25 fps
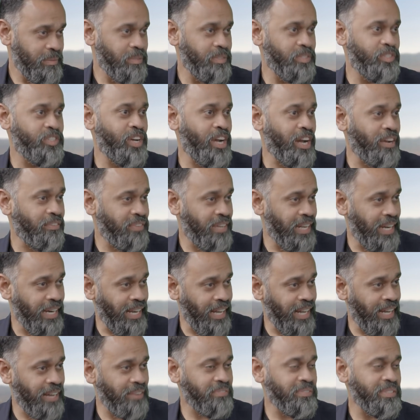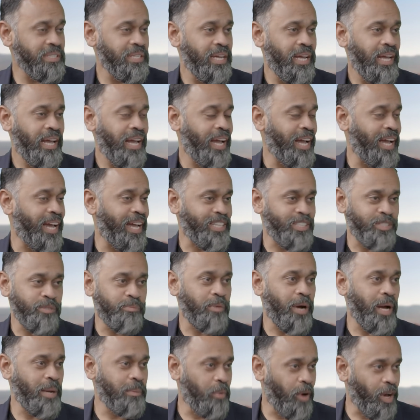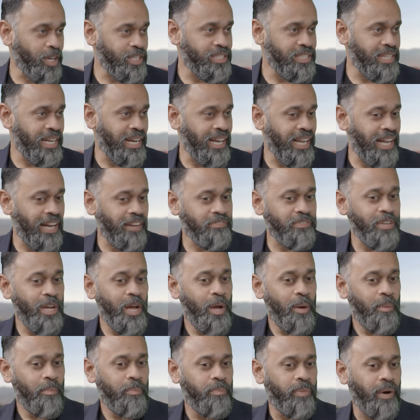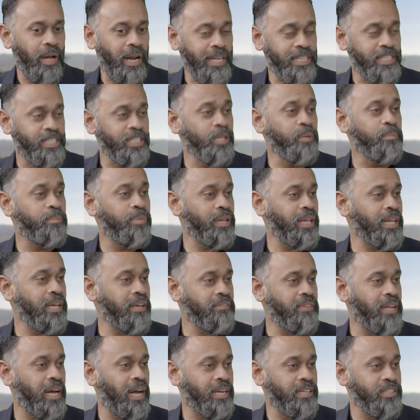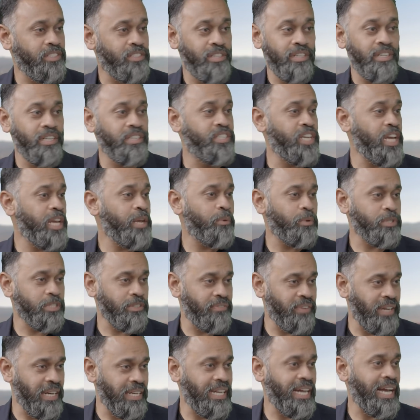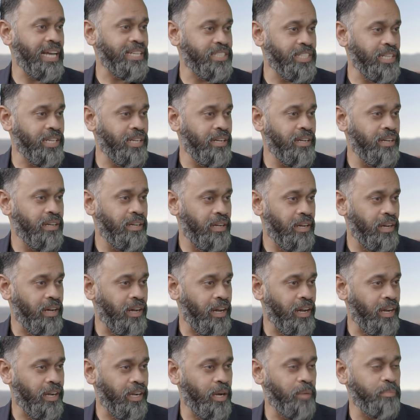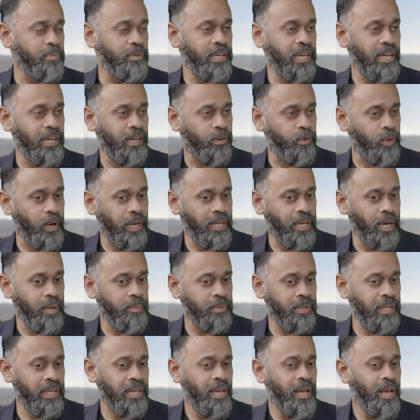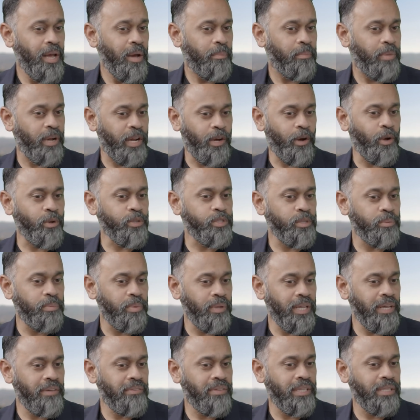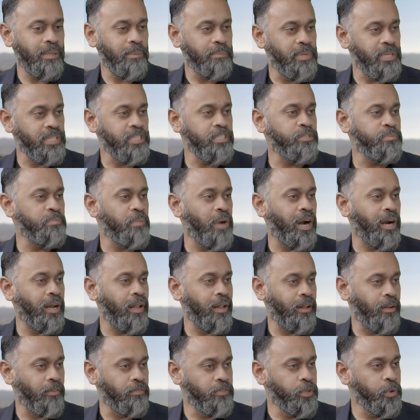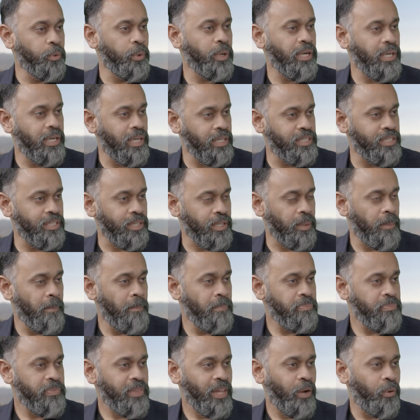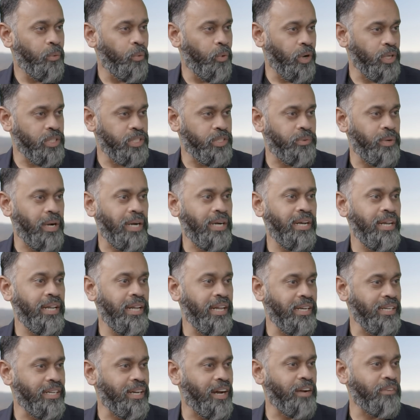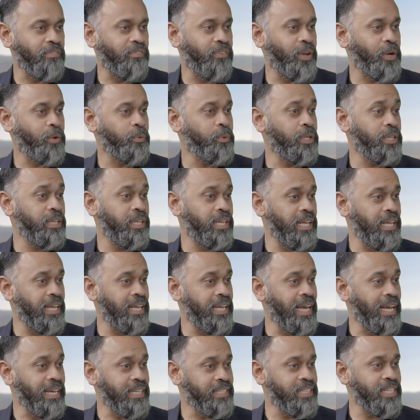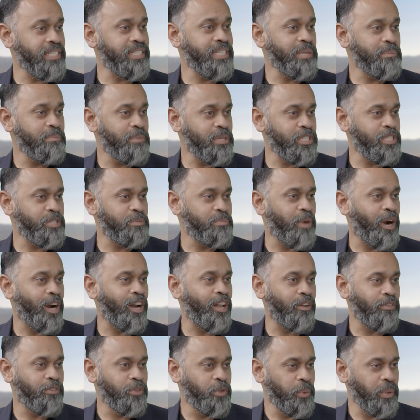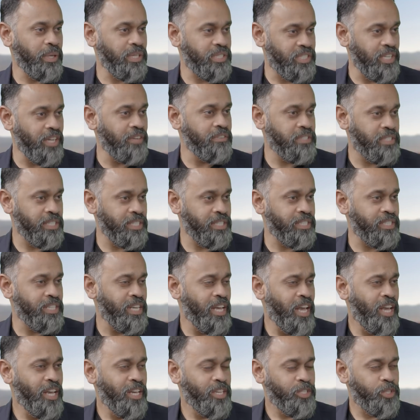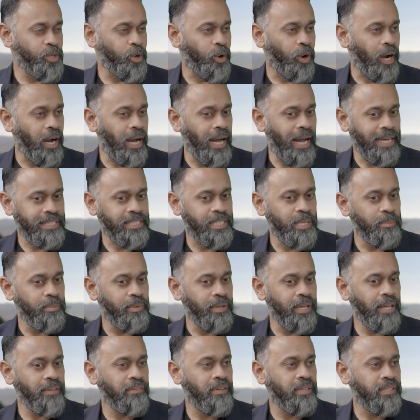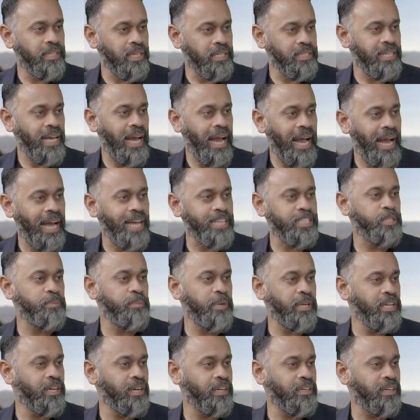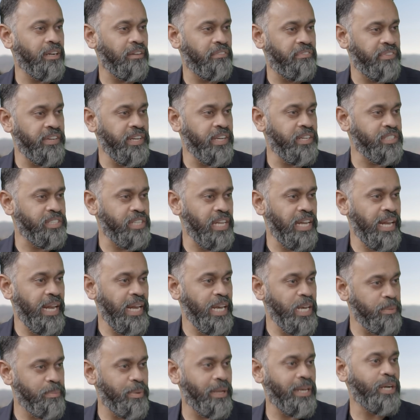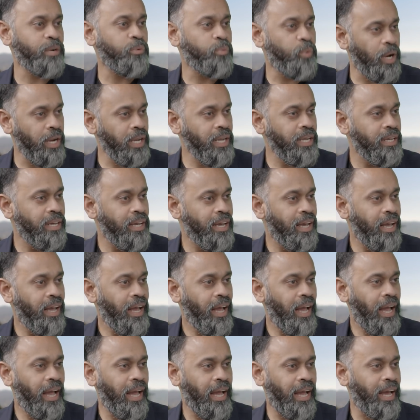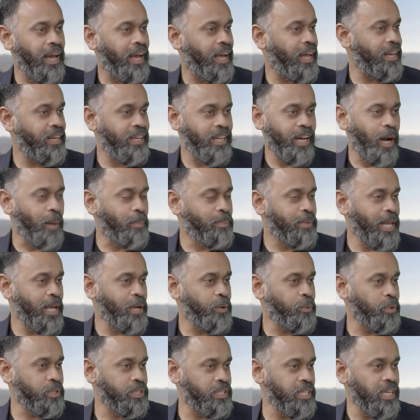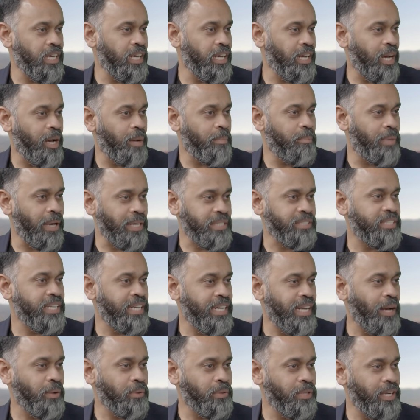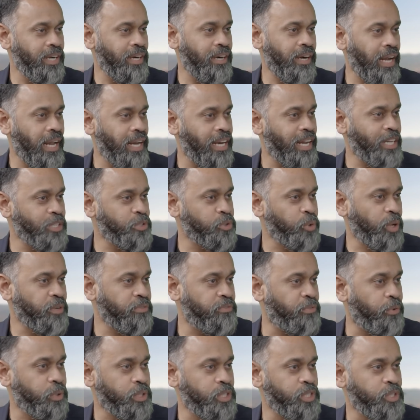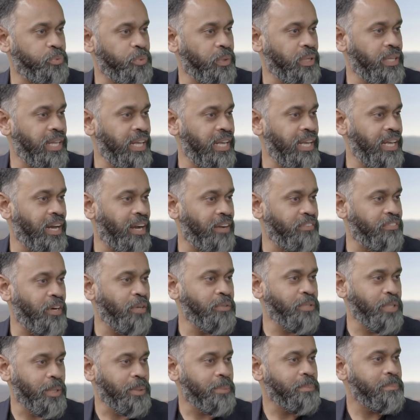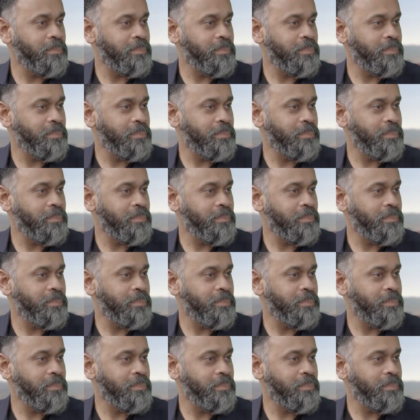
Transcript: Jeff had left, and some of my bosses had left, but I still believe that GE was a fantastic uh, company and a great company. But I also believe that the business model of doing digital was directly in conflict with the existing business model of doing services. So I actually believe that this has to be done in a fiercely independent way. Okay. And Uptake was the best thing out there, and I joined forces with the uh, founder.